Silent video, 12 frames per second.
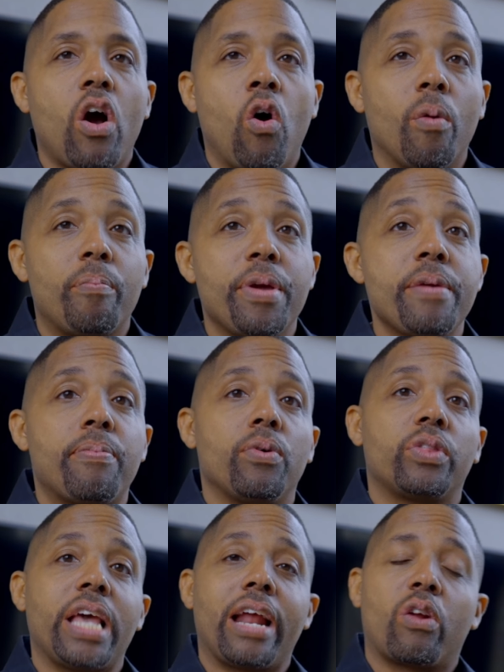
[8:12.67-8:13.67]
on people
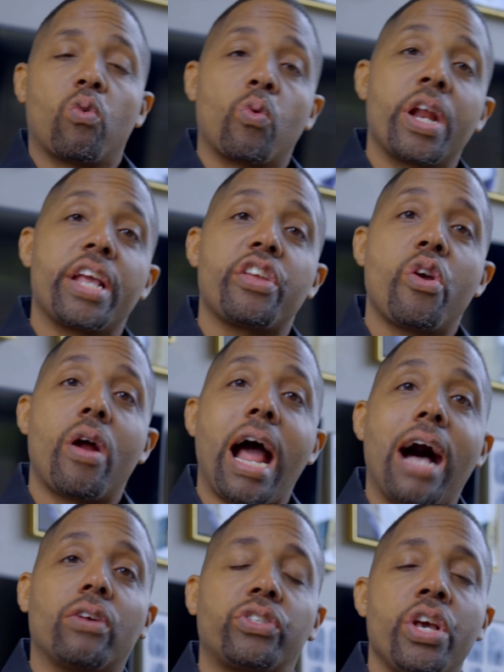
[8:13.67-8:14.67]
that are renting your
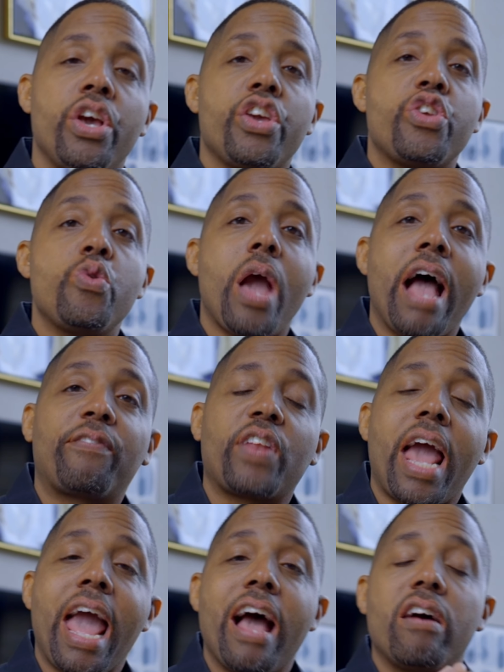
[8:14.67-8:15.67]
house. You have to
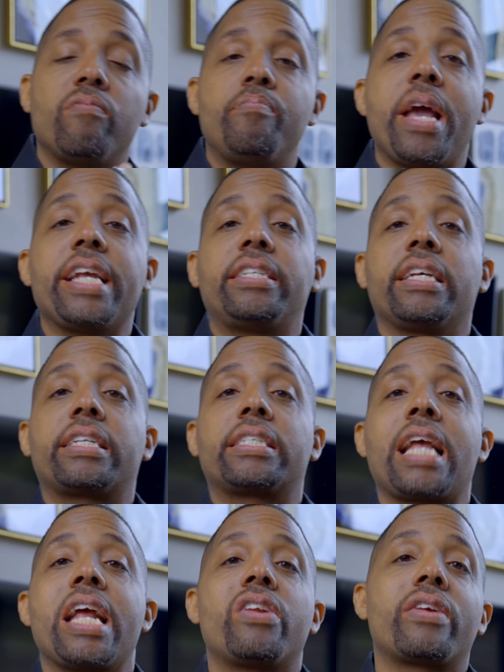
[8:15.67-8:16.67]
have basic
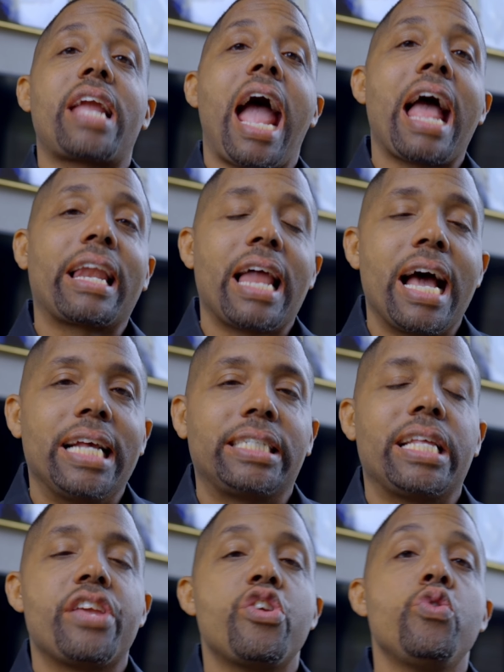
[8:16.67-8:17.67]
standard guidelines
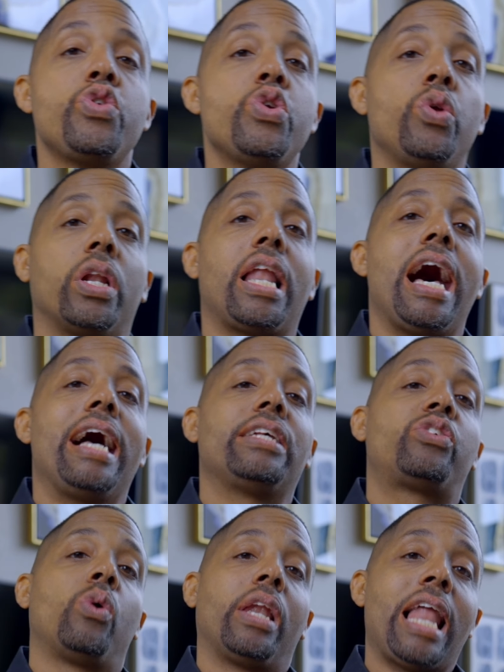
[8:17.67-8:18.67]
that you utilize
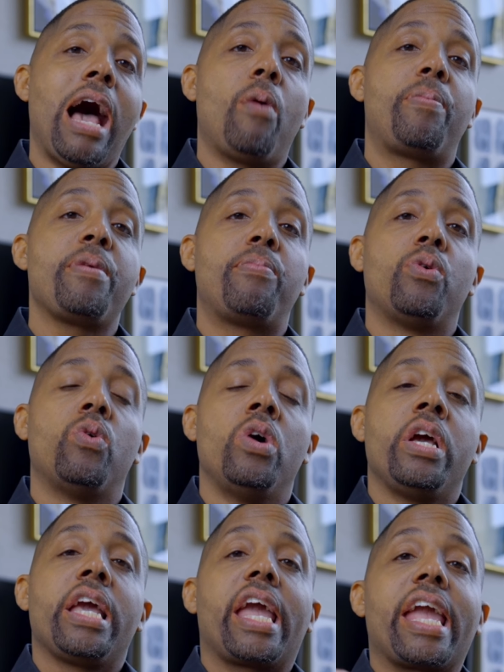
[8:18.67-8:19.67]
to allow people
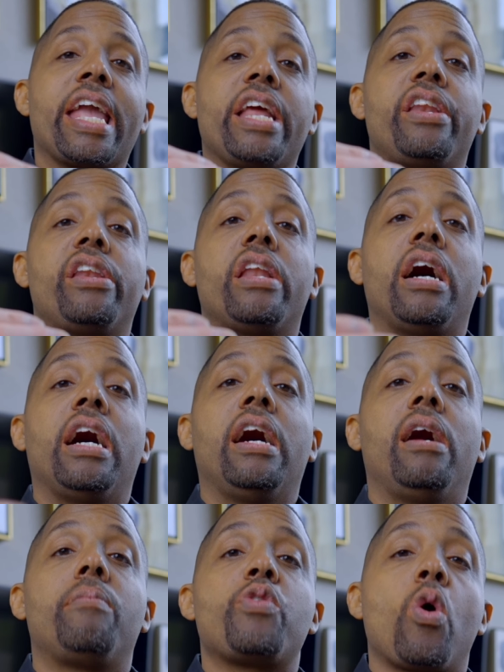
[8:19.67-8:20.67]
in
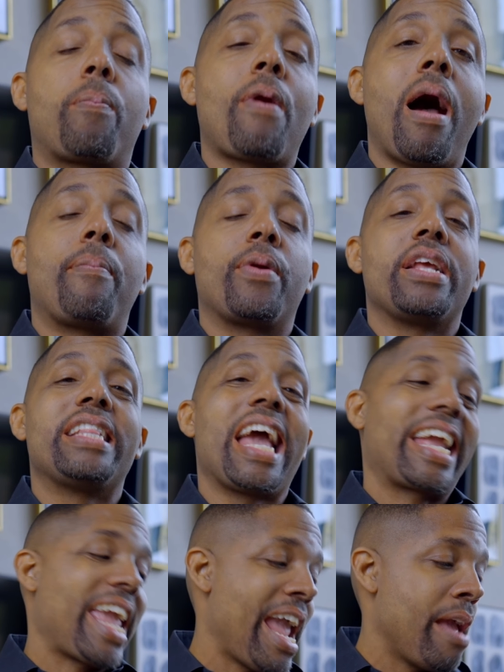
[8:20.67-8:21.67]
your property
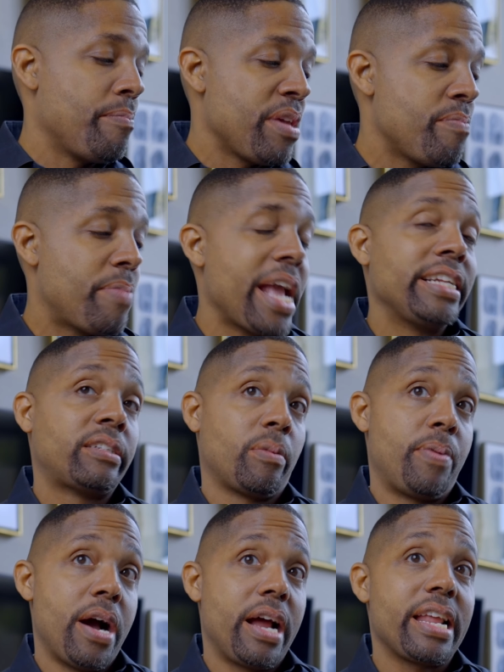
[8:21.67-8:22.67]
that can't be based
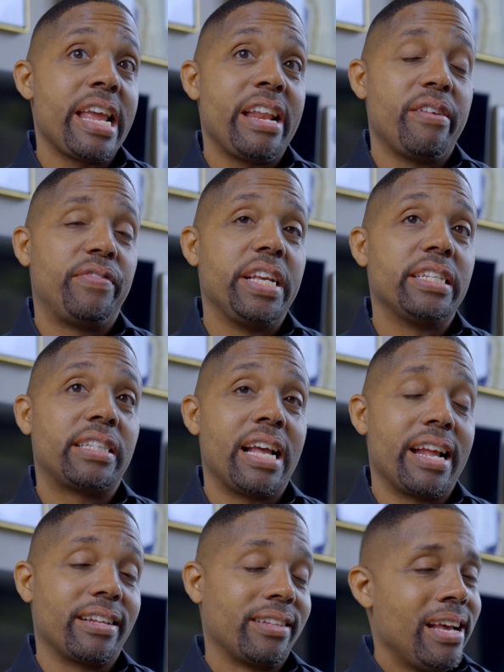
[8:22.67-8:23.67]
upon any of these
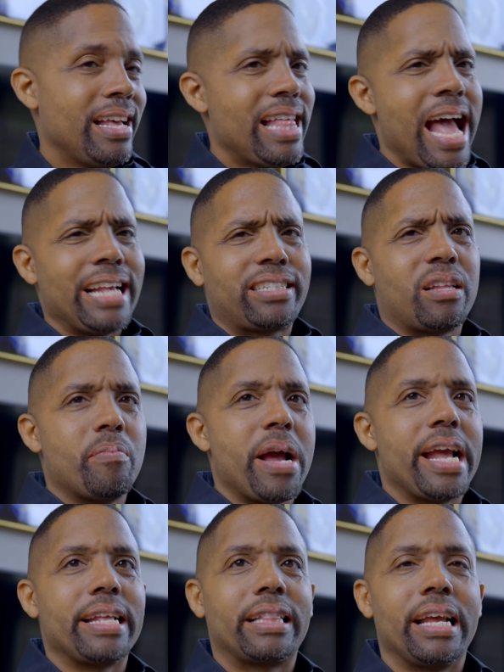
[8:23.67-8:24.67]
things. That's the
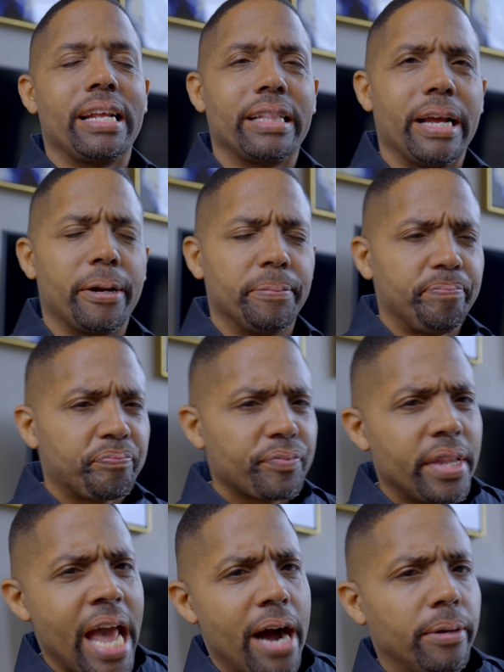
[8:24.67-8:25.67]
main thing there.
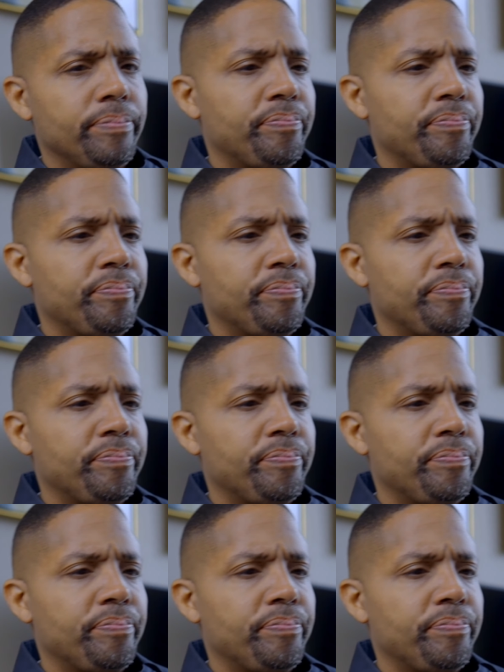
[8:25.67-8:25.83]
Now,